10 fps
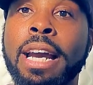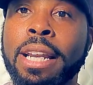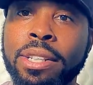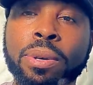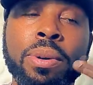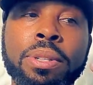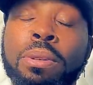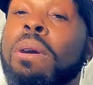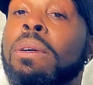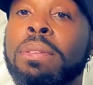And it's going
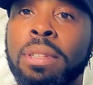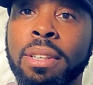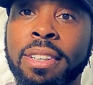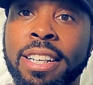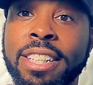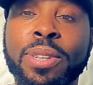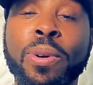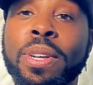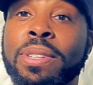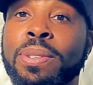to haunt. It's going